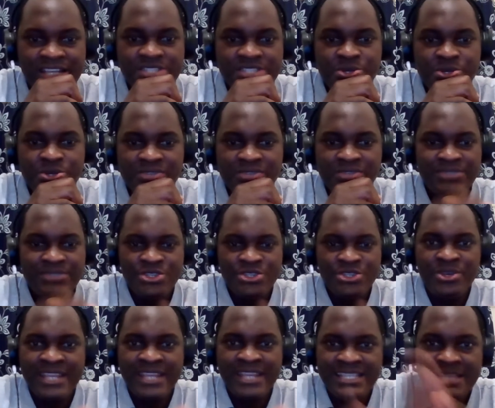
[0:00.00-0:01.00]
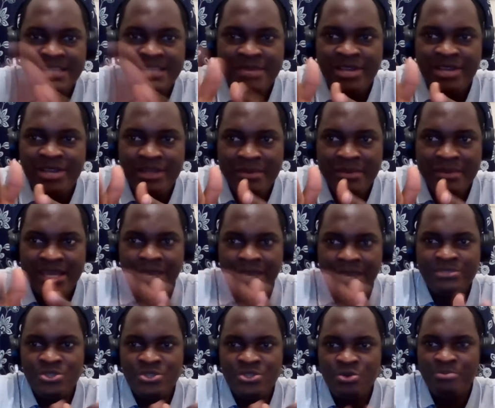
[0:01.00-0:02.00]
So thanks for joining us. Let me
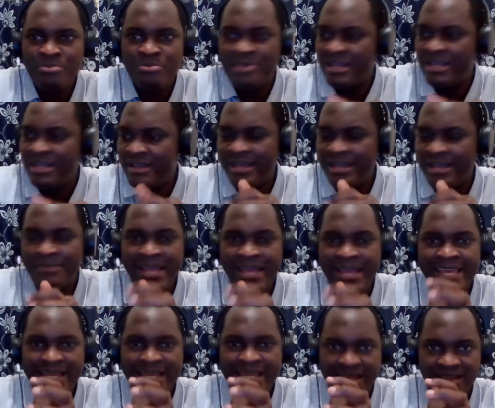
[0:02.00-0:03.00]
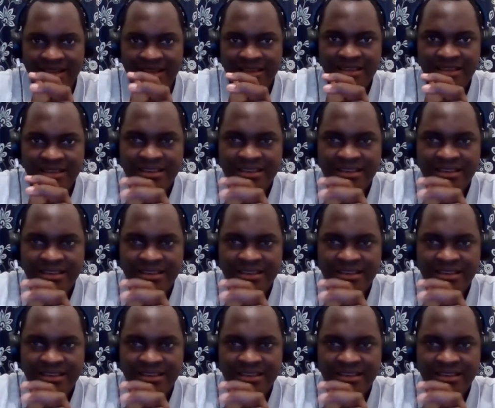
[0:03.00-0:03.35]
come to Ayala.